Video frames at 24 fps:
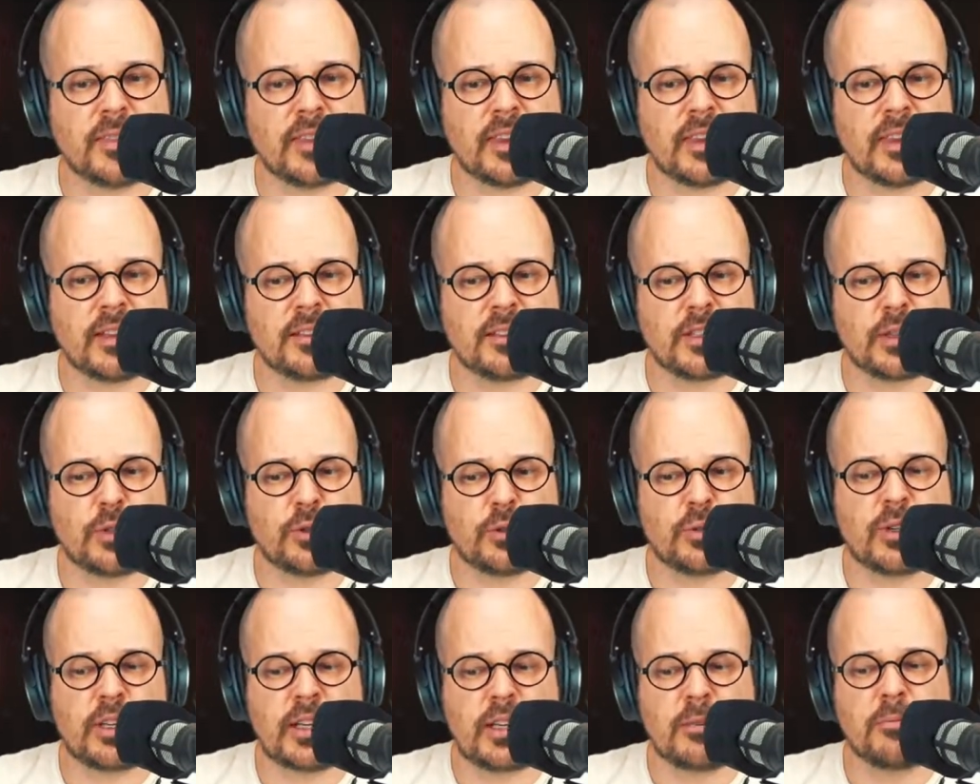
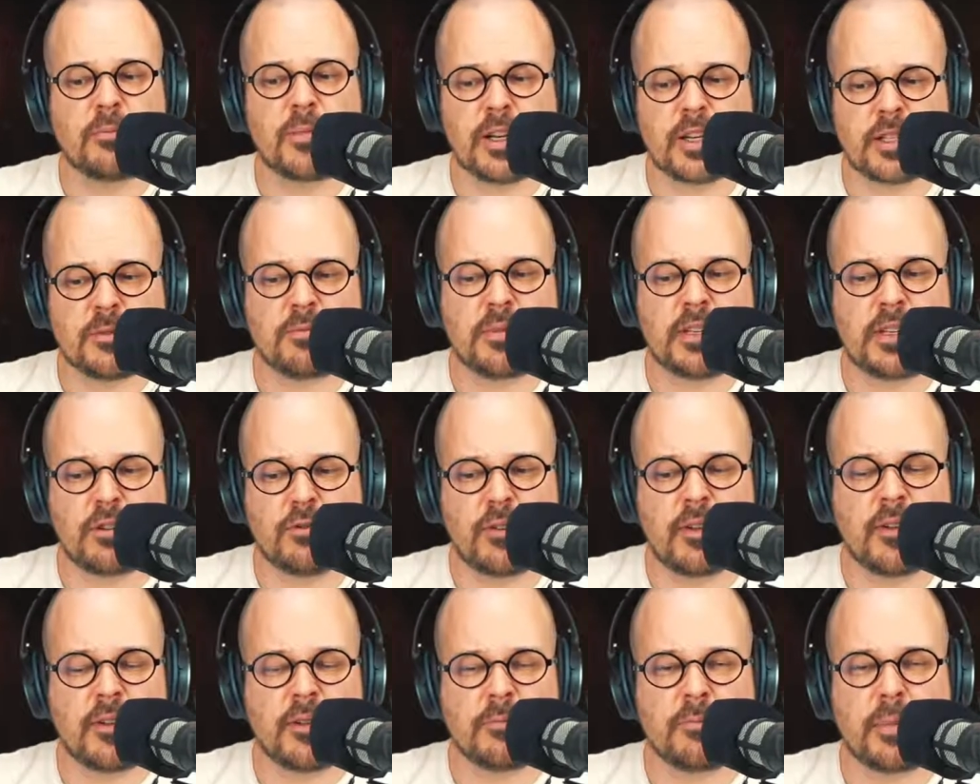So it must be
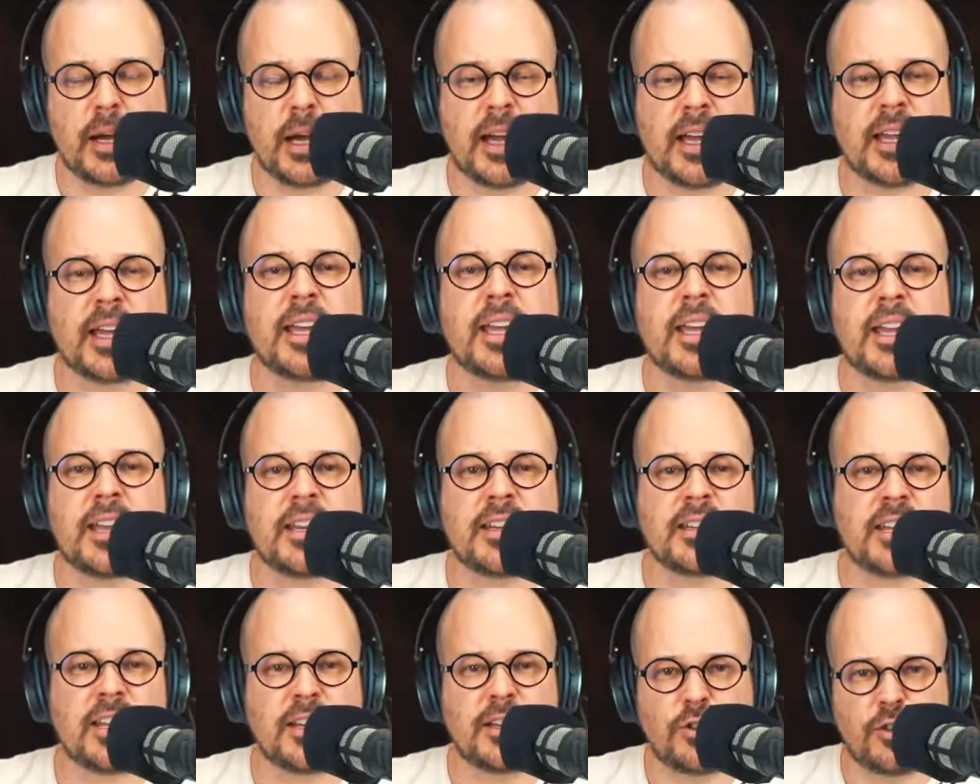driven by
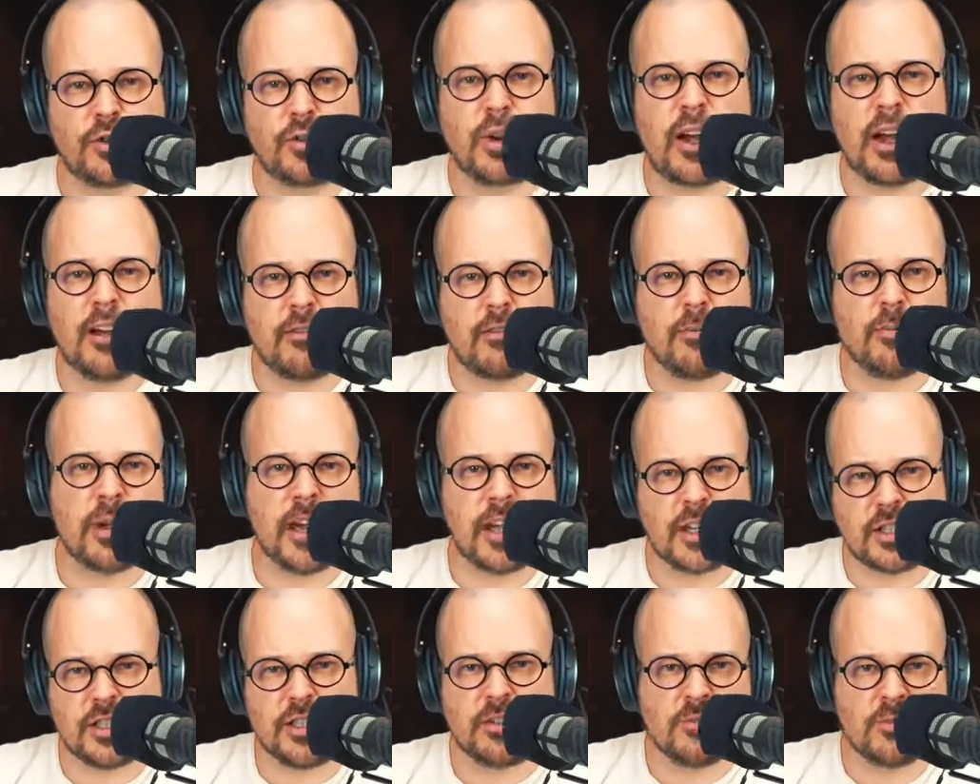that you have a
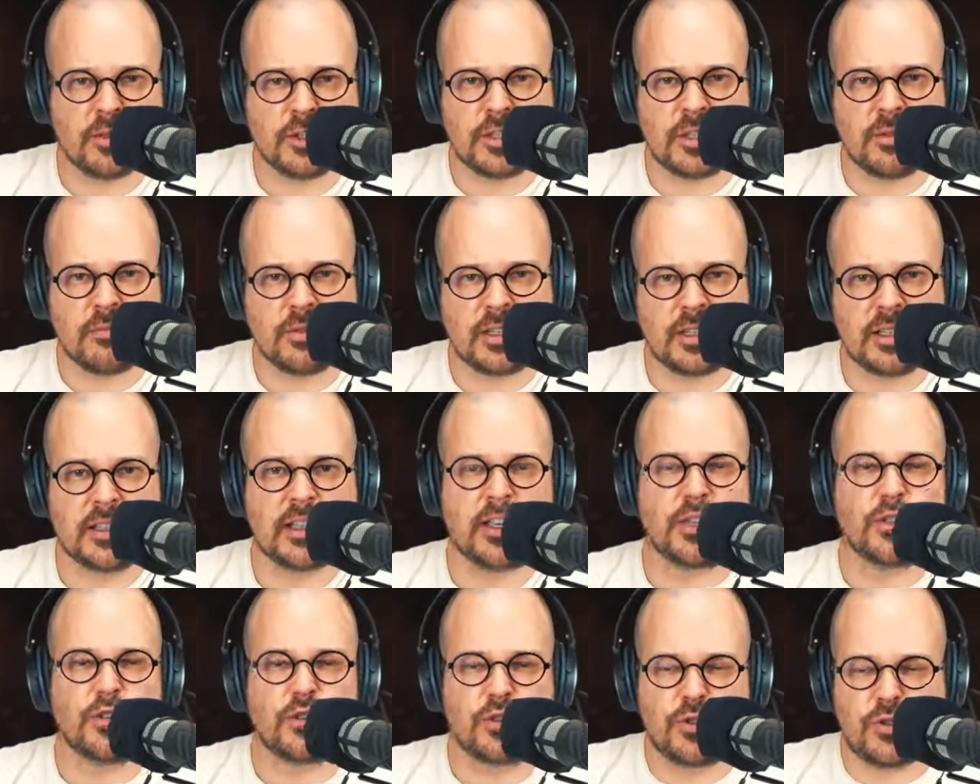passion for something,
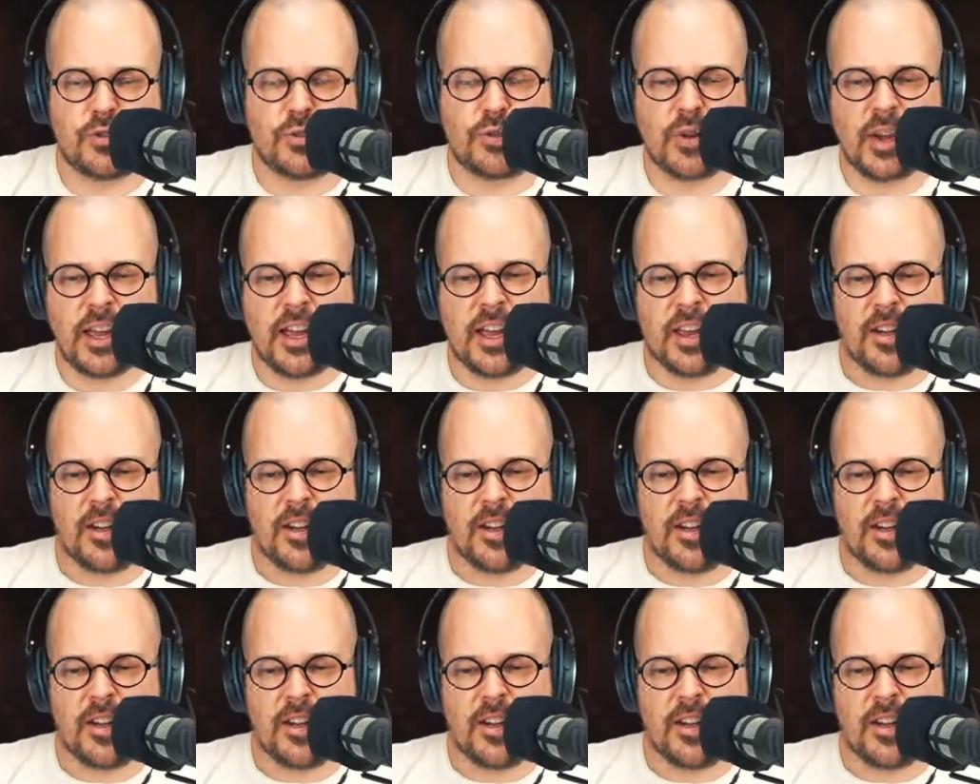that you